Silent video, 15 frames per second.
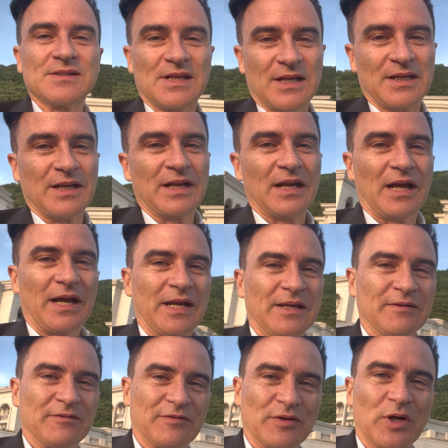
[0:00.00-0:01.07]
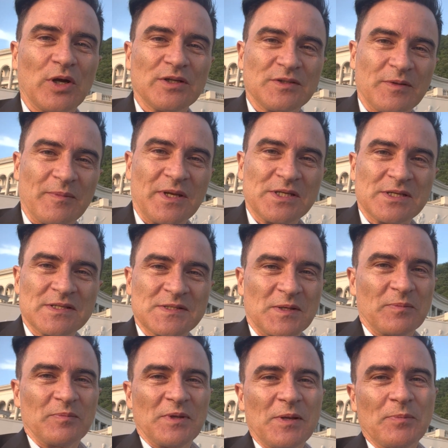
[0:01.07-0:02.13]
And then I forgot to mention
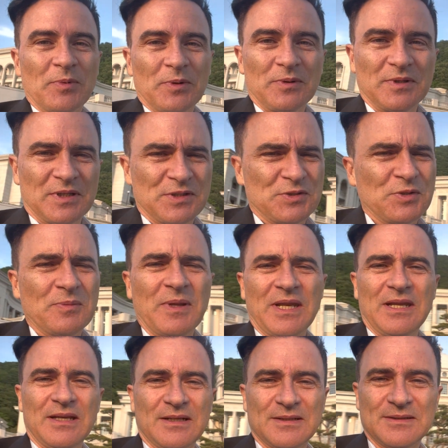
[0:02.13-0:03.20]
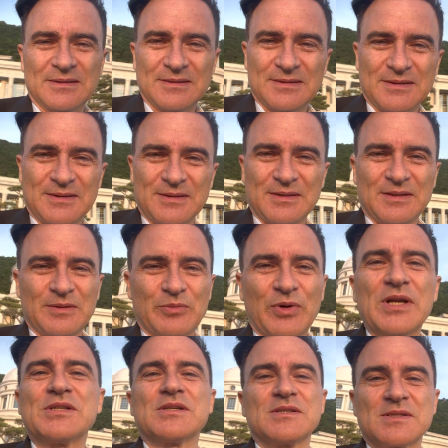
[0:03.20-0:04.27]
some people. Too many
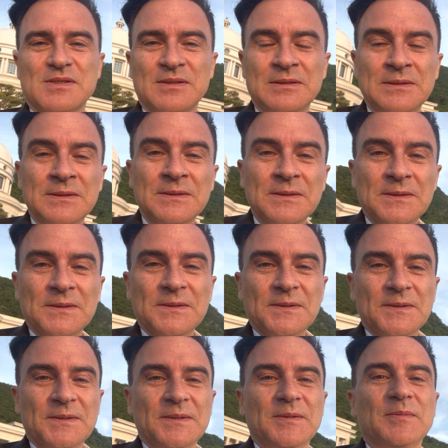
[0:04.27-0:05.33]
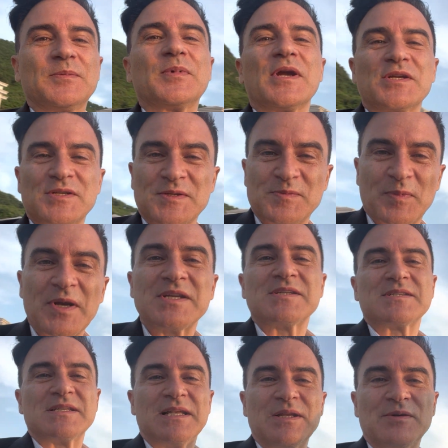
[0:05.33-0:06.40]
precious
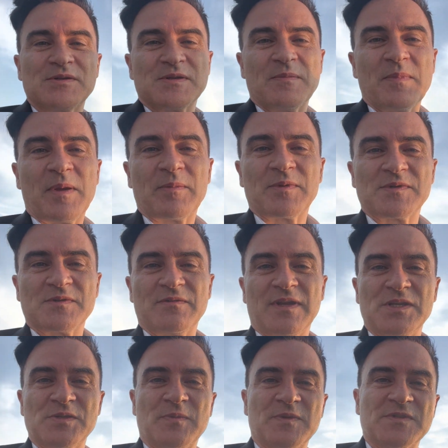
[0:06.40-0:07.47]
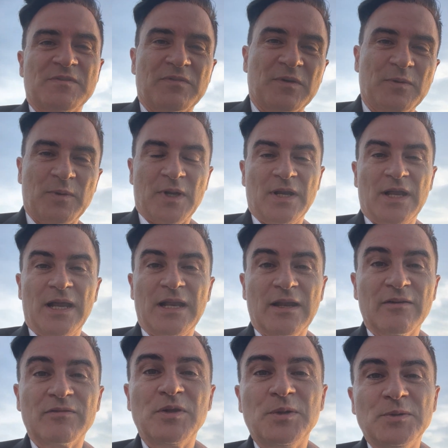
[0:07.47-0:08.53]
leaders and members of Asia Pacific One. I
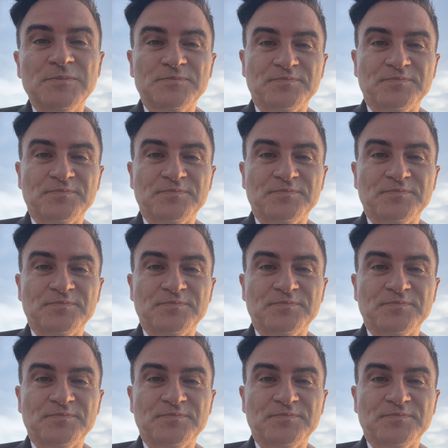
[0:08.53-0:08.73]
love you.